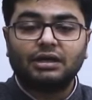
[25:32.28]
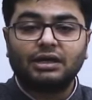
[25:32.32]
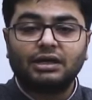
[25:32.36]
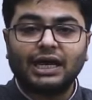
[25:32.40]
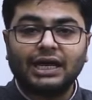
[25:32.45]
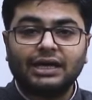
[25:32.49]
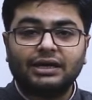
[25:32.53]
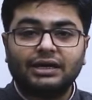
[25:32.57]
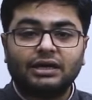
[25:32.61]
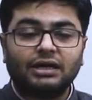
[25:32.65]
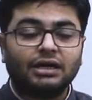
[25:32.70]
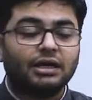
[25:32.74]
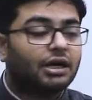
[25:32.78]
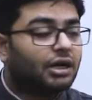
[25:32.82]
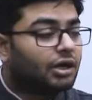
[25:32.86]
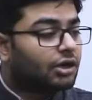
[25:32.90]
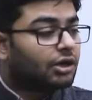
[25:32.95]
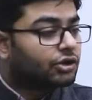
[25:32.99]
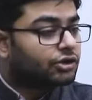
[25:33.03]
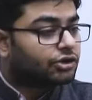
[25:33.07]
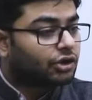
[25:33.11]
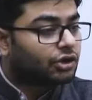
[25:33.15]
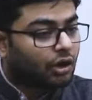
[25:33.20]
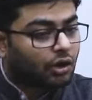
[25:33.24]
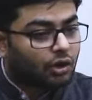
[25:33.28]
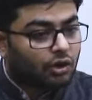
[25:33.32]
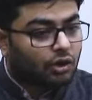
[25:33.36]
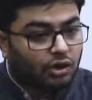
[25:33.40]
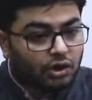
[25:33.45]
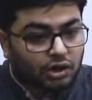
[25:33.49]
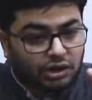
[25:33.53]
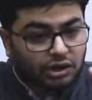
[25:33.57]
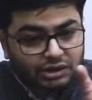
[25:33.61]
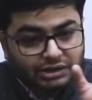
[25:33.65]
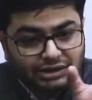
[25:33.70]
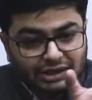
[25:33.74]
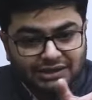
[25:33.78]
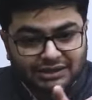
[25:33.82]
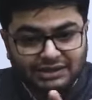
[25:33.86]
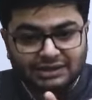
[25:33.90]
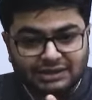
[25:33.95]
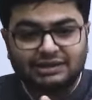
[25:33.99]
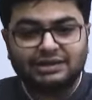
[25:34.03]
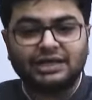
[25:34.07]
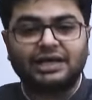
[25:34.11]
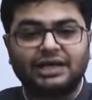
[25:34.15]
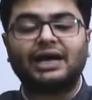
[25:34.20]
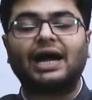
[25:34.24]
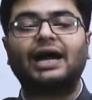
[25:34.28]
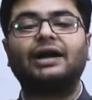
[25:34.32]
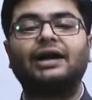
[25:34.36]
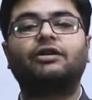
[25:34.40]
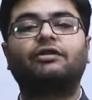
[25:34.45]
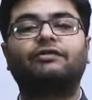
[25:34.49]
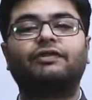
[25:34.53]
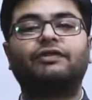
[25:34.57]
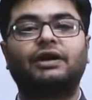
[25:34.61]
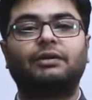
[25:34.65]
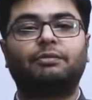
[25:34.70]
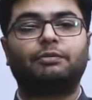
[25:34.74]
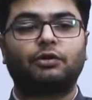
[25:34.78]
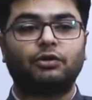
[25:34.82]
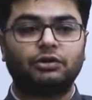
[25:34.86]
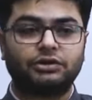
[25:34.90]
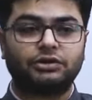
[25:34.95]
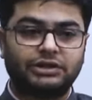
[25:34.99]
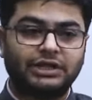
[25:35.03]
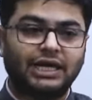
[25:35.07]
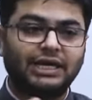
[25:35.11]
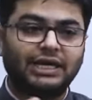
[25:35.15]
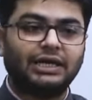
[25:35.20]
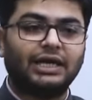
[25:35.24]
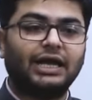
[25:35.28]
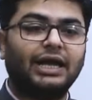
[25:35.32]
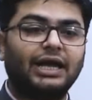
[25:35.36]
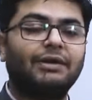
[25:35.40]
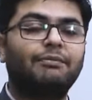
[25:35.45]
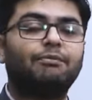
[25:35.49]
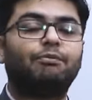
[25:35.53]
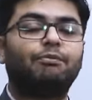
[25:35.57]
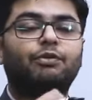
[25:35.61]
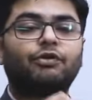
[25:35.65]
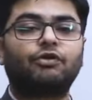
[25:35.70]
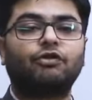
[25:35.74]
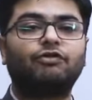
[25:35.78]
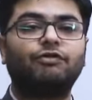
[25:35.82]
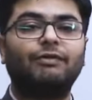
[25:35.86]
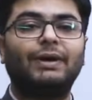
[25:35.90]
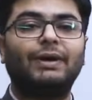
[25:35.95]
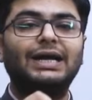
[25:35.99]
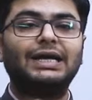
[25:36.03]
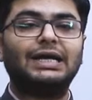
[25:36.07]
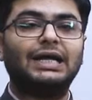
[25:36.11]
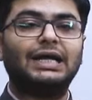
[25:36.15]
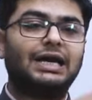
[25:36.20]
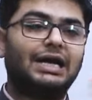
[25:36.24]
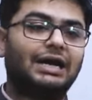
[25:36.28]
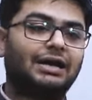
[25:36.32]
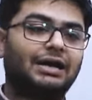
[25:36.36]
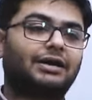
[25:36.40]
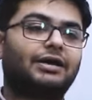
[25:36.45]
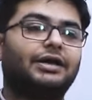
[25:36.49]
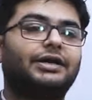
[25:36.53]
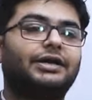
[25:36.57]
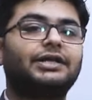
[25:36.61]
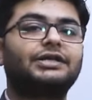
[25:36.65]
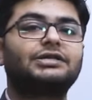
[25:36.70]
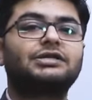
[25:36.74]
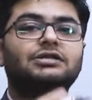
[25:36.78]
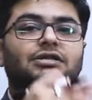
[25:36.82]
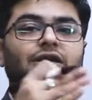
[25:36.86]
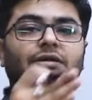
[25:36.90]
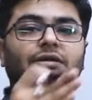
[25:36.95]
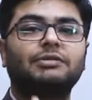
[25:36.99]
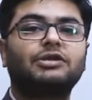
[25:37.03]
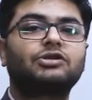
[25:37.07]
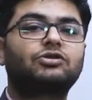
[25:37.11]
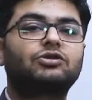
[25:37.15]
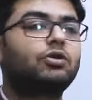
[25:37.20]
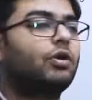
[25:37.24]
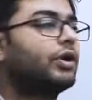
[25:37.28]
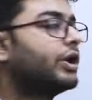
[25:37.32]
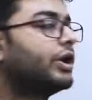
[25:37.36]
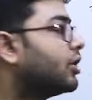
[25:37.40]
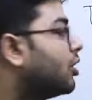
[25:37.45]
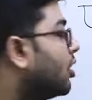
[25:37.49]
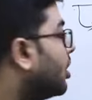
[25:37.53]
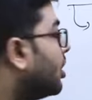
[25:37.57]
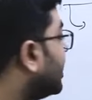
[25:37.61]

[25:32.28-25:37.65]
Right? So this is the kind of an approach that improvement, criticism is going